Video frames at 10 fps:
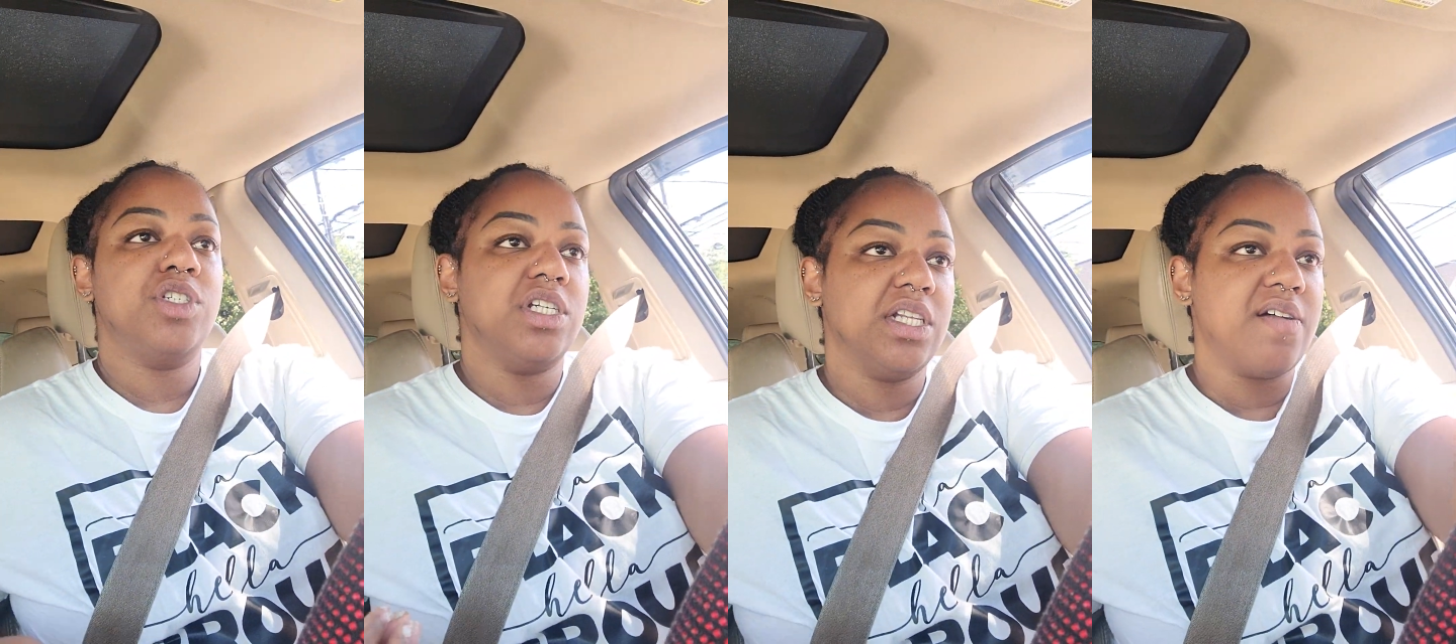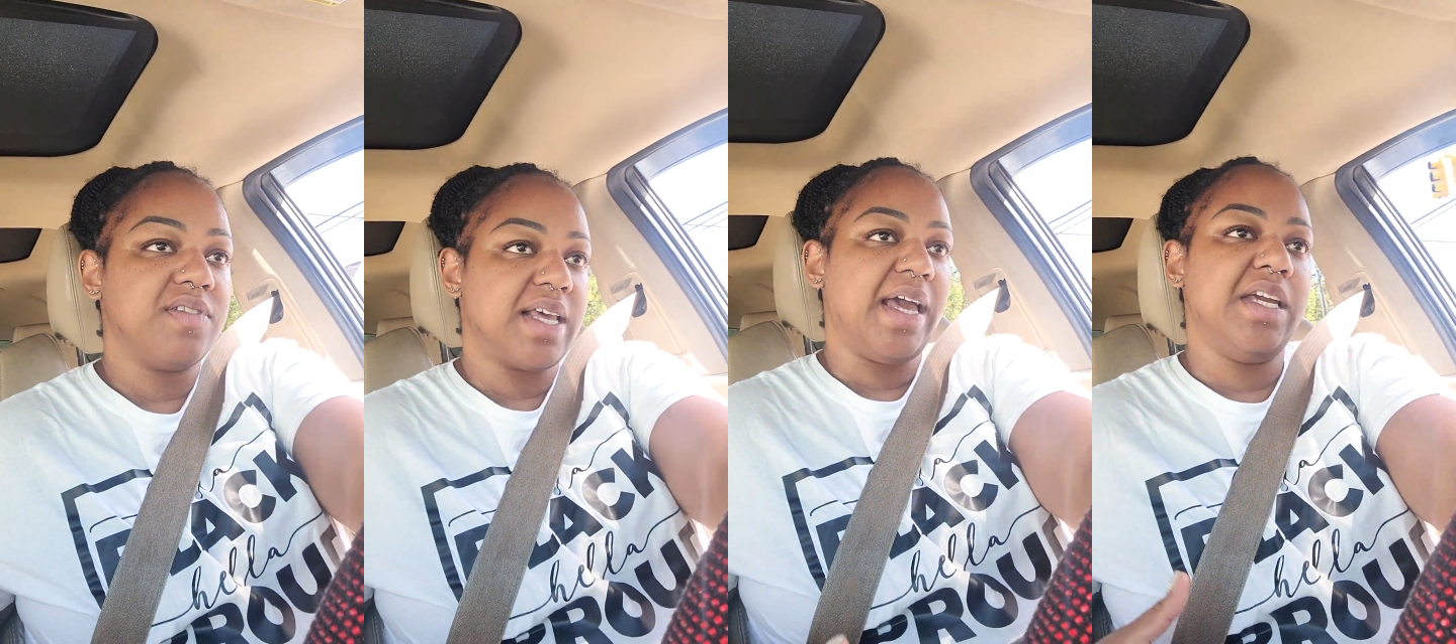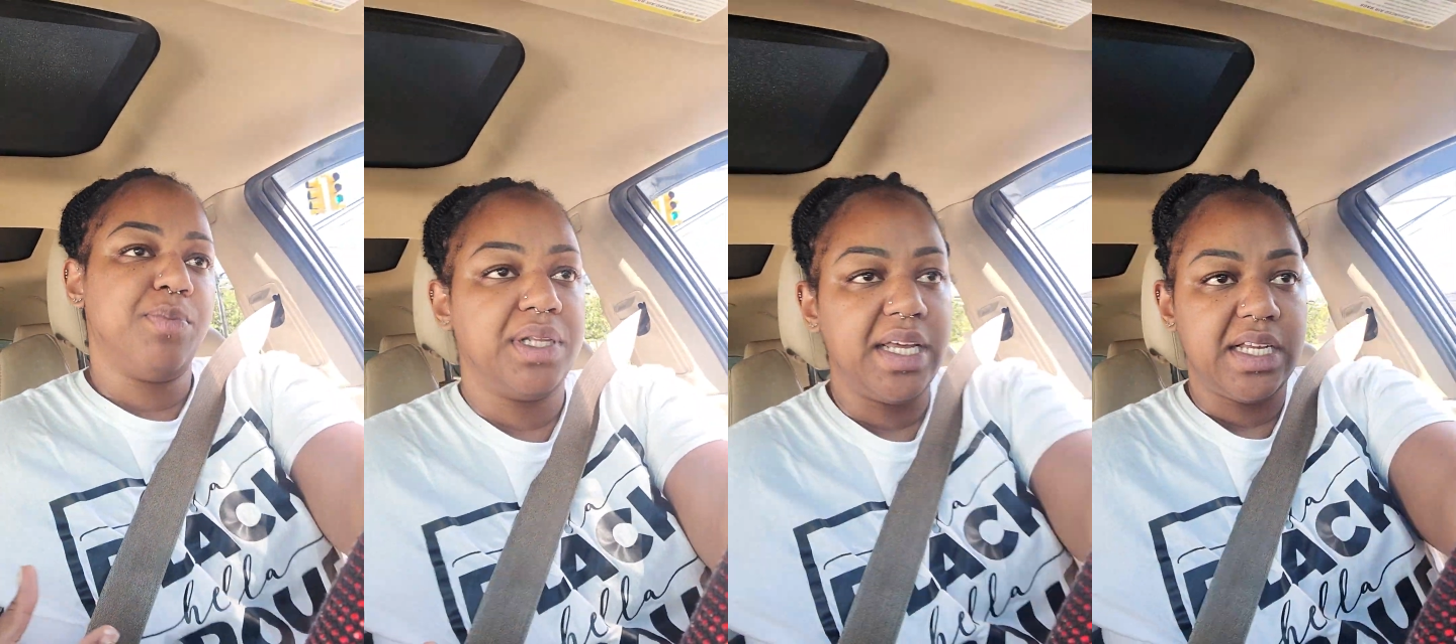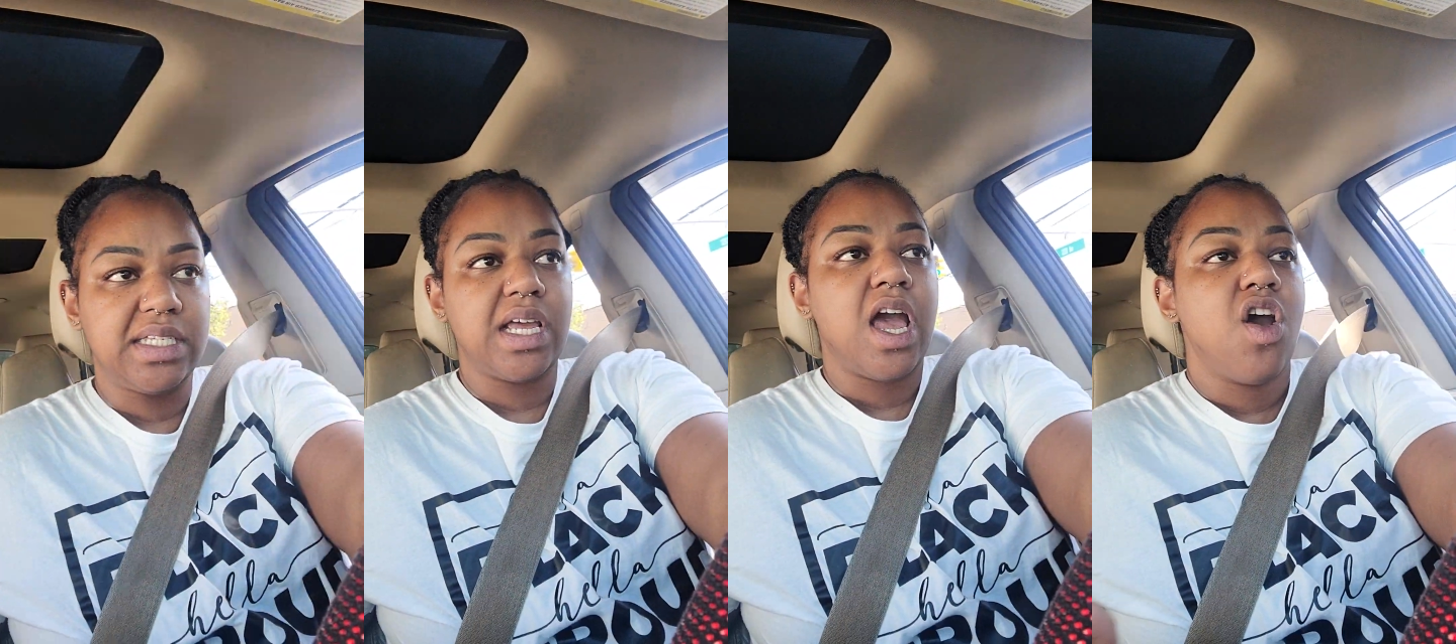She loves that he
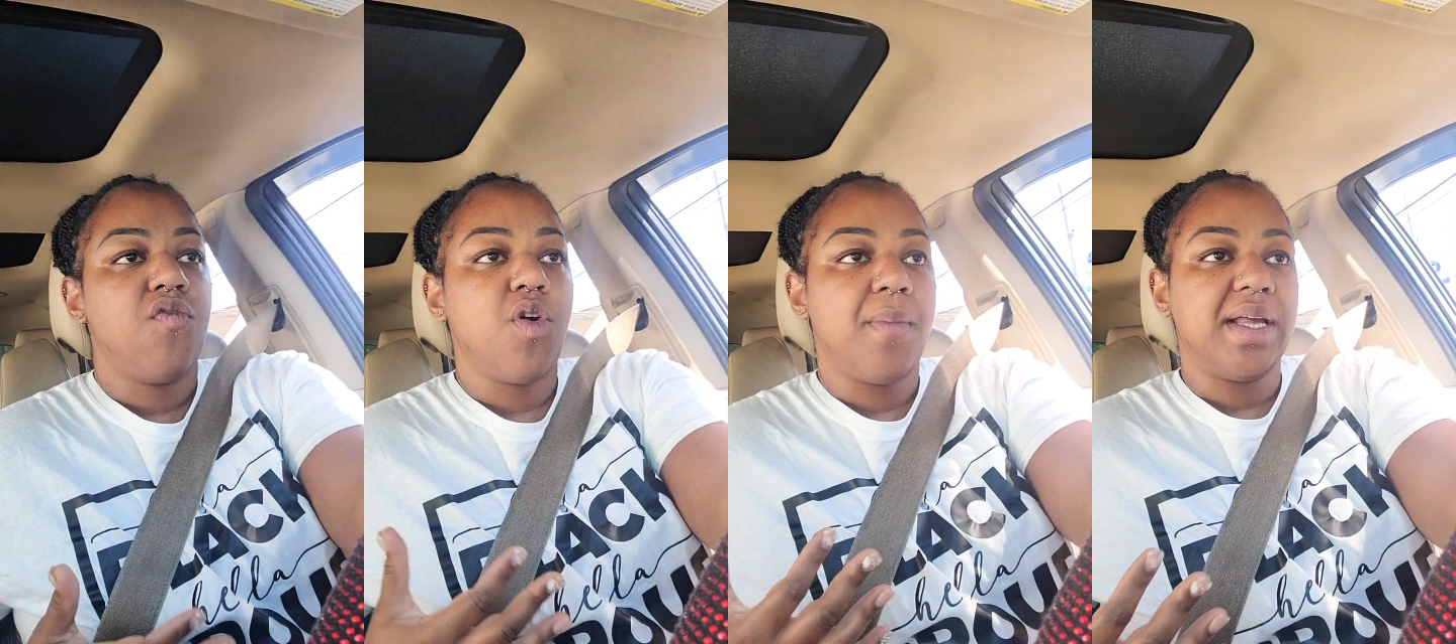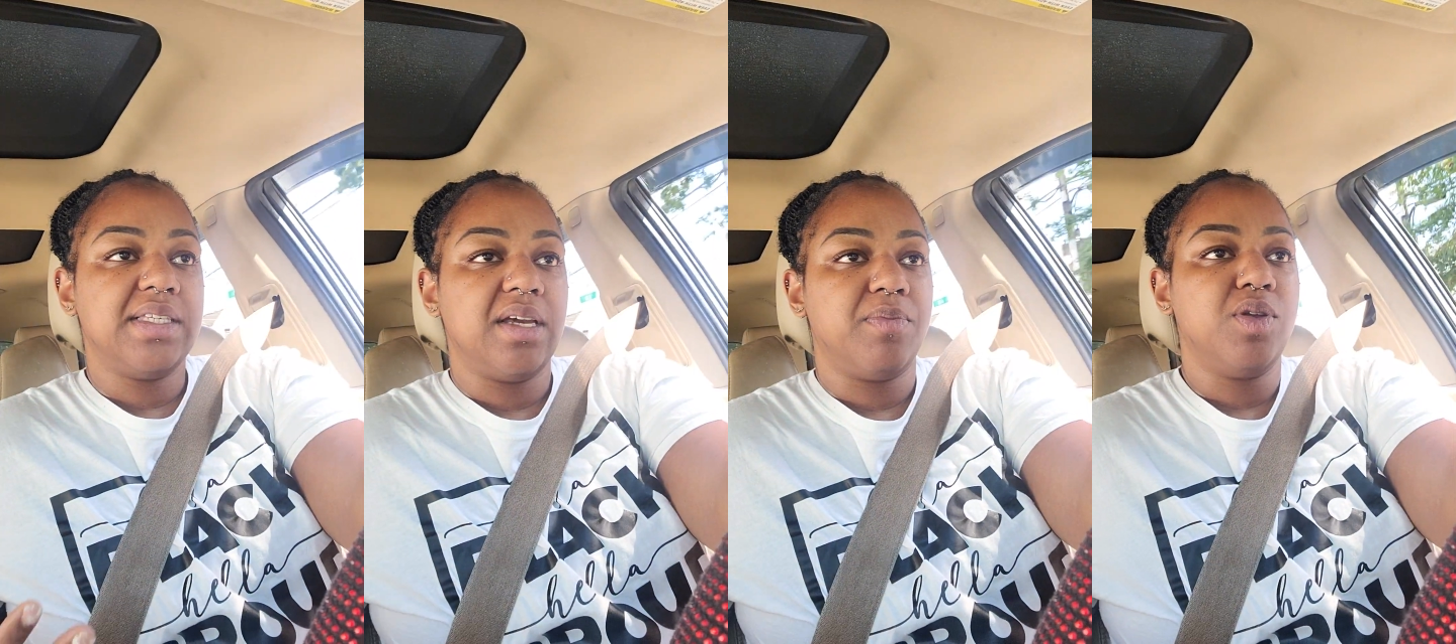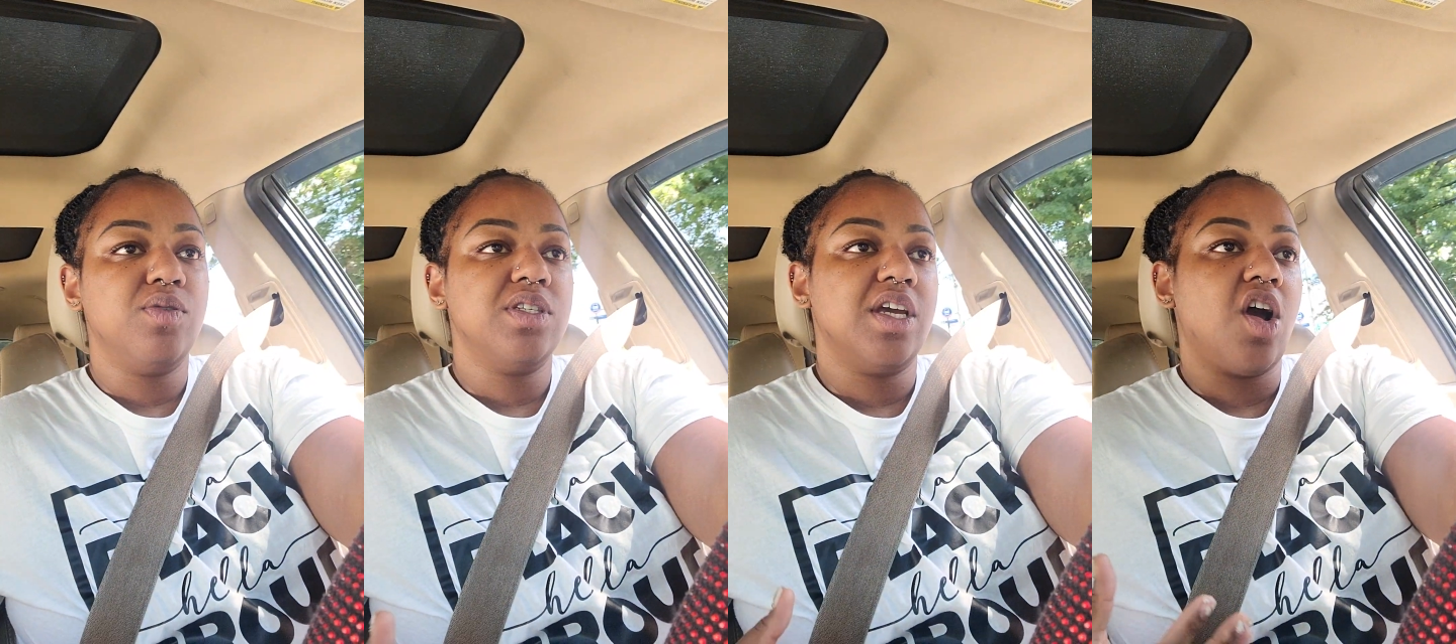plays romantic music,